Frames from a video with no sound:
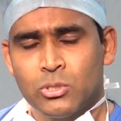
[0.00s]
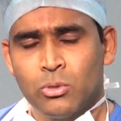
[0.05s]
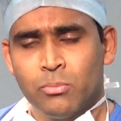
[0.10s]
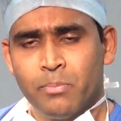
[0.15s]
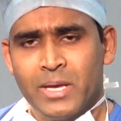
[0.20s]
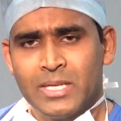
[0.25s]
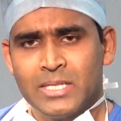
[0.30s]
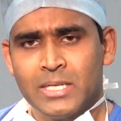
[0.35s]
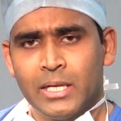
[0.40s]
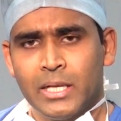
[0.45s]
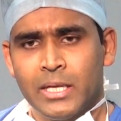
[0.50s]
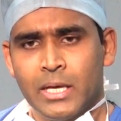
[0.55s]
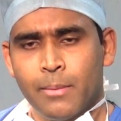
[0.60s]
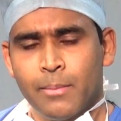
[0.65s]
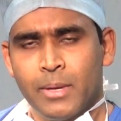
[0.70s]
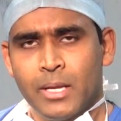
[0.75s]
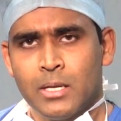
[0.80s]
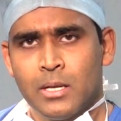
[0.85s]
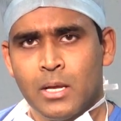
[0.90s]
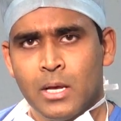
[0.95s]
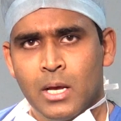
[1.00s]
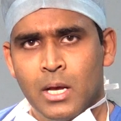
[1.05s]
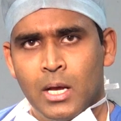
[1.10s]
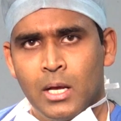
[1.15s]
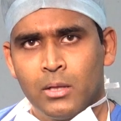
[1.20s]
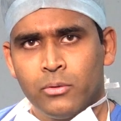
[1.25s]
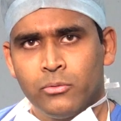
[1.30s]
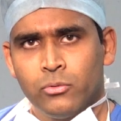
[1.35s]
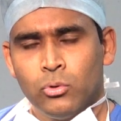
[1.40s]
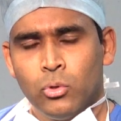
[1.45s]
So basically, I mean,
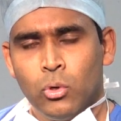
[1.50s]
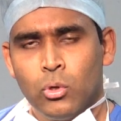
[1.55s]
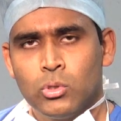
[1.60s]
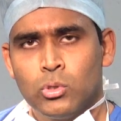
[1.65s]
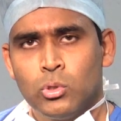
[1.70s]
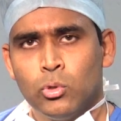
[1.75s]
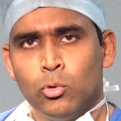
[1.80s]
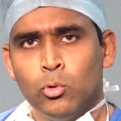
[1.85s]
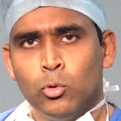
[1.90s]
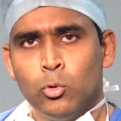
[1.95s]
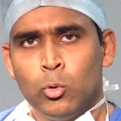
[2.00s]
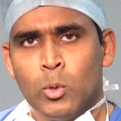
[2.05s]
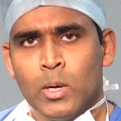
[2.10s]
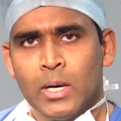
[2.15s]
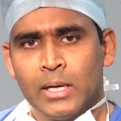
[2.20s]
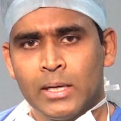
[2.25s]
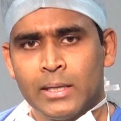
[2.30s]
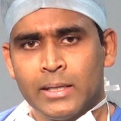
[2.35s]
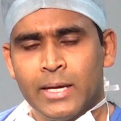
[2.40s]
those who uh,